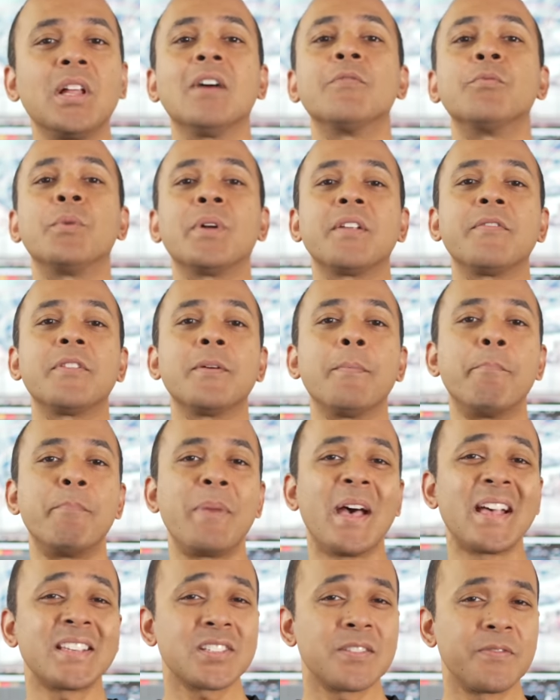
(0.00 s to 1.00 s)
of one of the
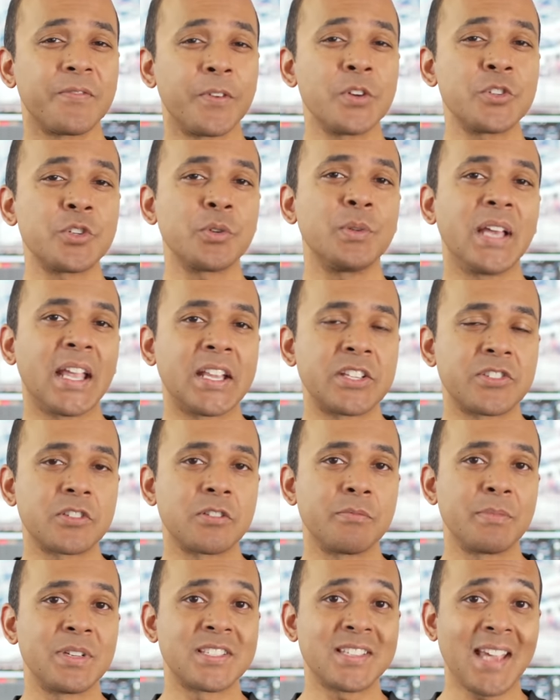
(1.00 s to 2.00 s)
best virtual
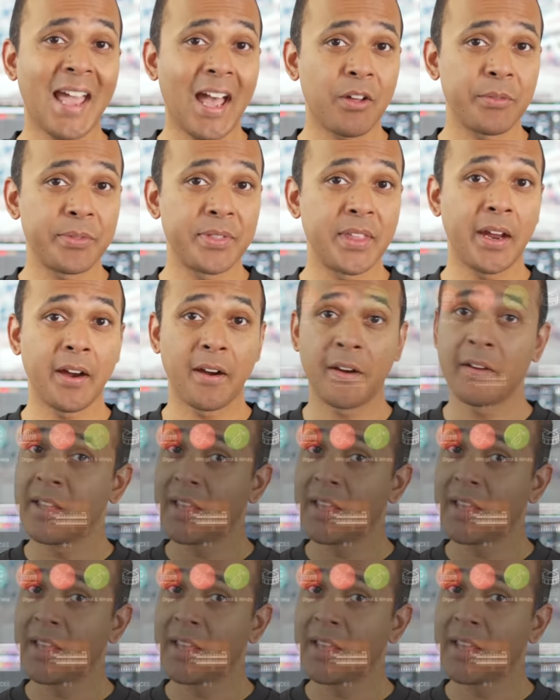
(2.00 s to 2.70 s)
instruments out there,